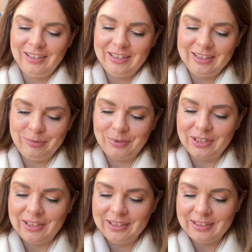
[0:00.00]
This one
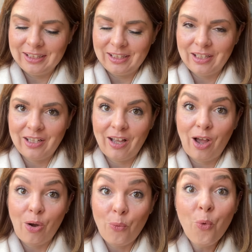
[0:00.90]
is
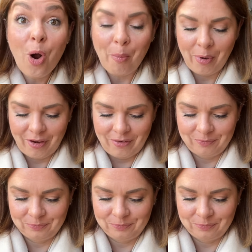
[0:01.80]
a whopper.